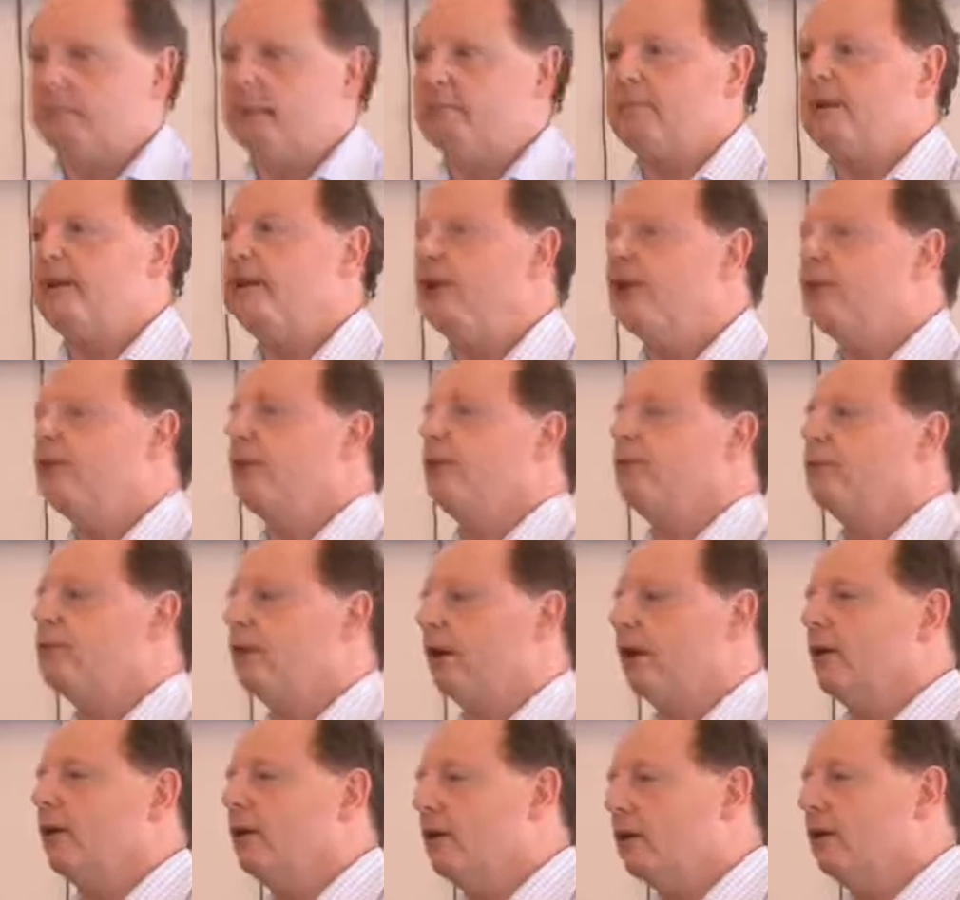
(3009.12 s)
But because I'm
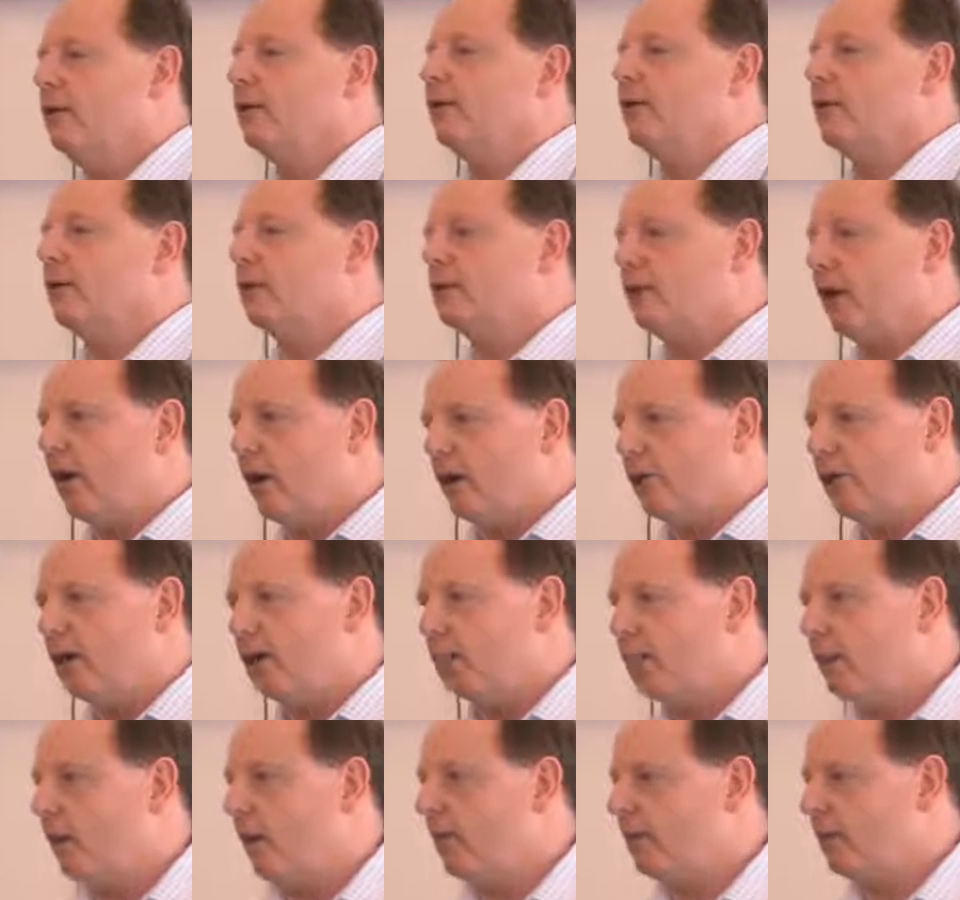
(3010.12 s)
so used to
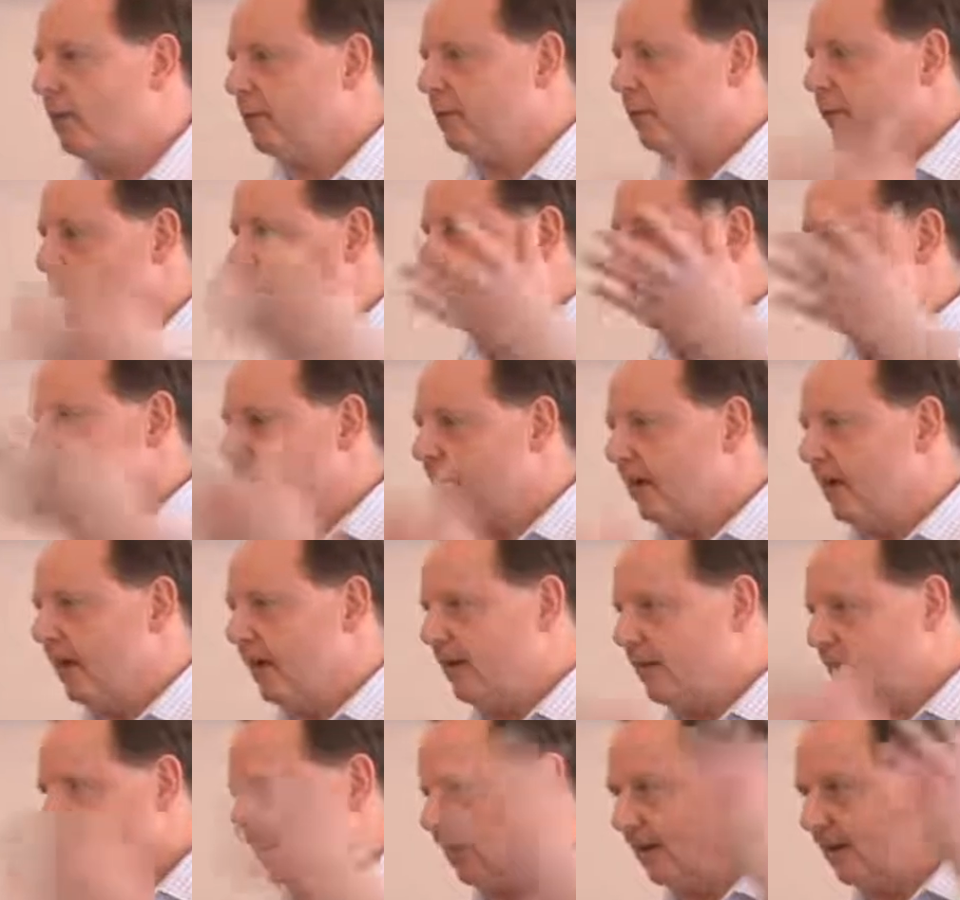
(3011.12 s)
solving problems with this
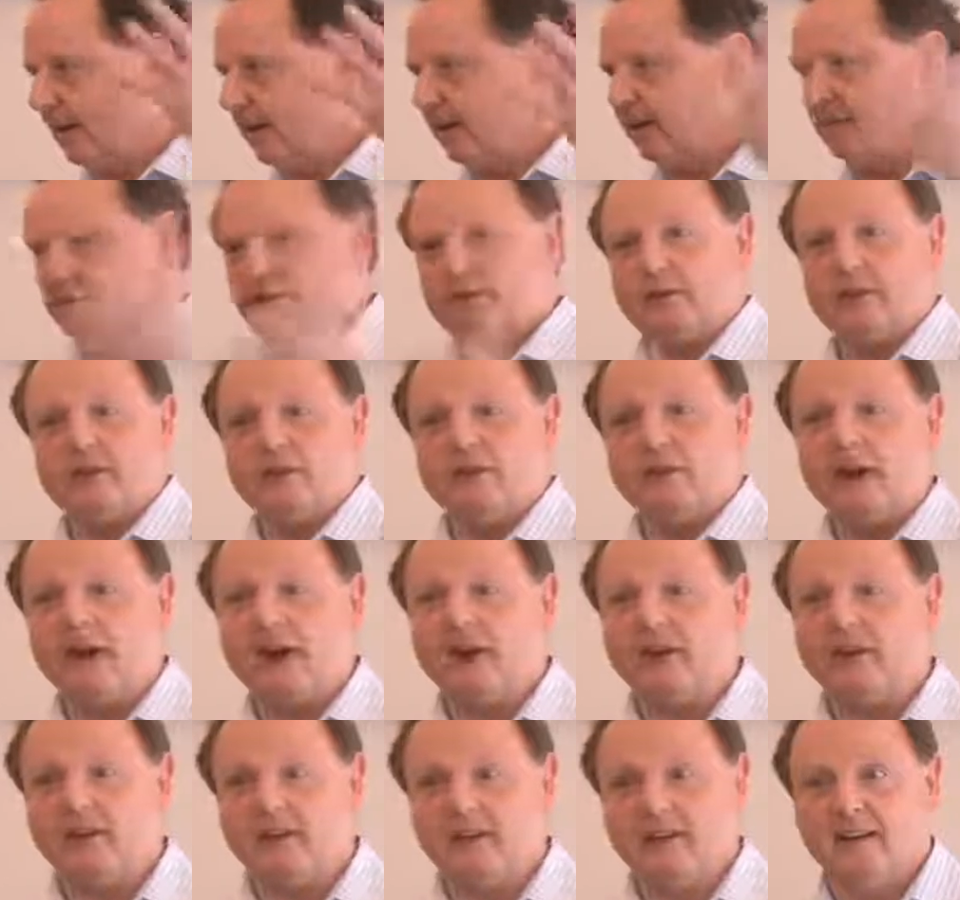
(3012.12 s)
nurturing and huge
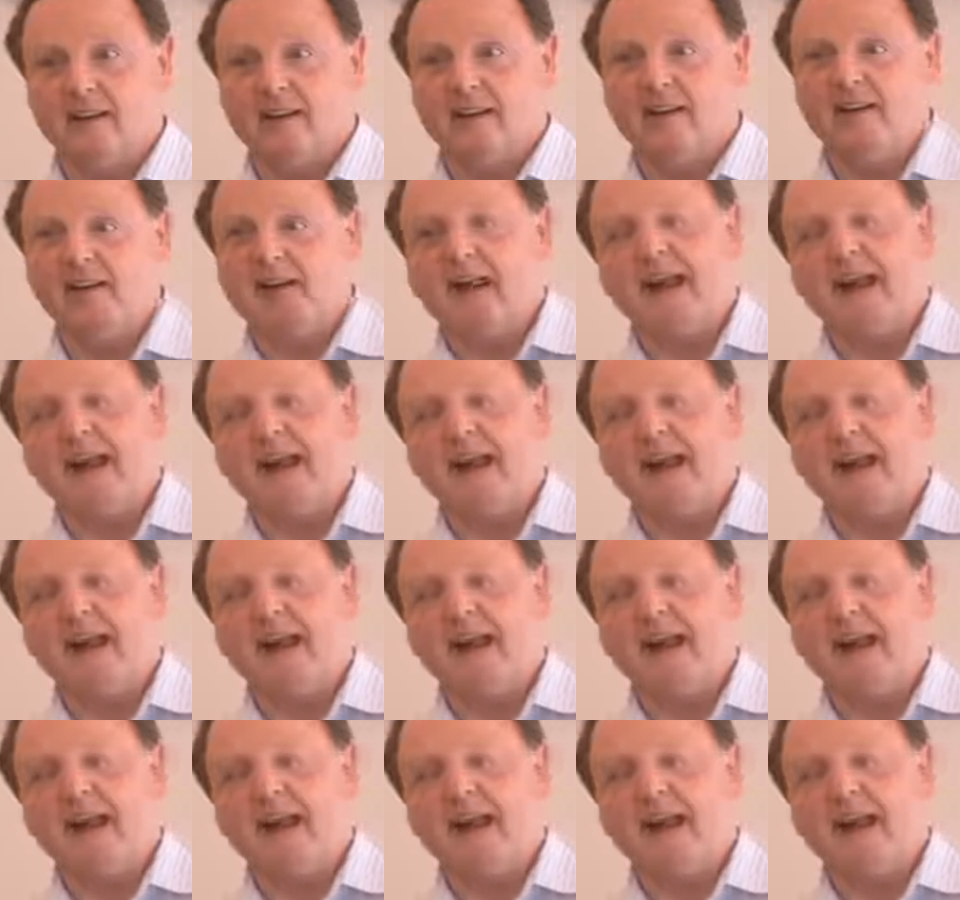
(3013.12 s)
child,